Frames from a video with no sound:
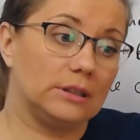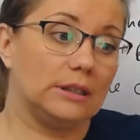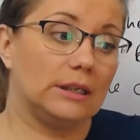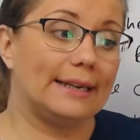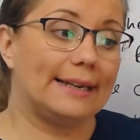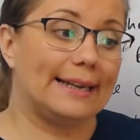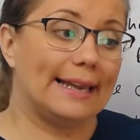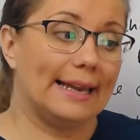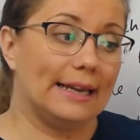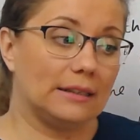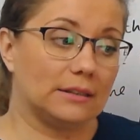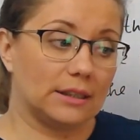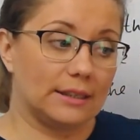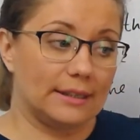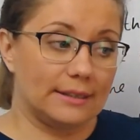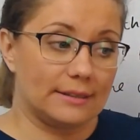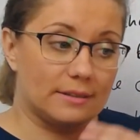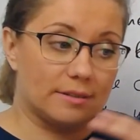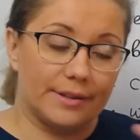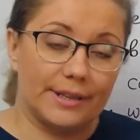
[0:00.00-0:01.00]
again,
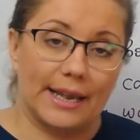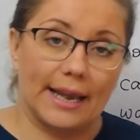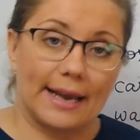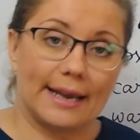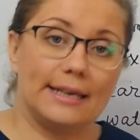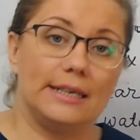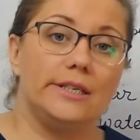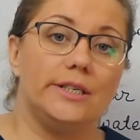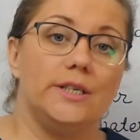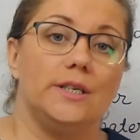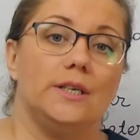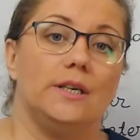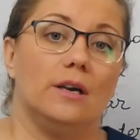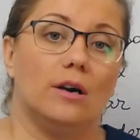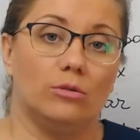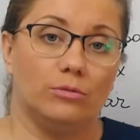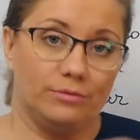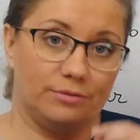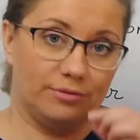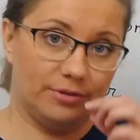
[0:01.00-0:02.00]
it's the idea
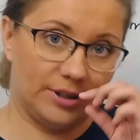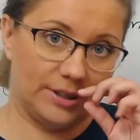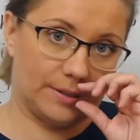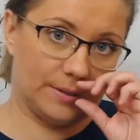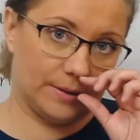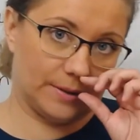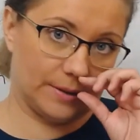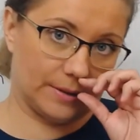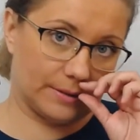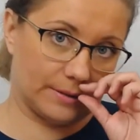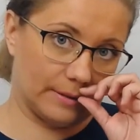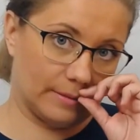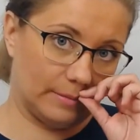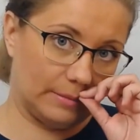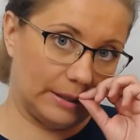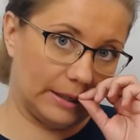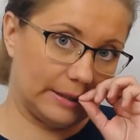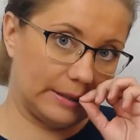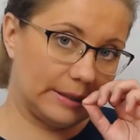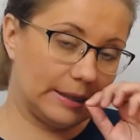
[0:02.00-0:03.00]
of visiting
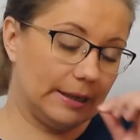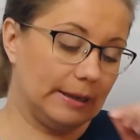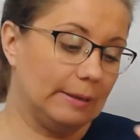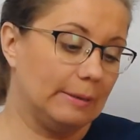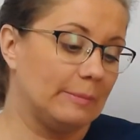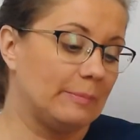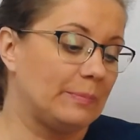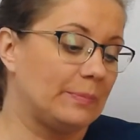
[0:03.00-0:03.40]
somebody.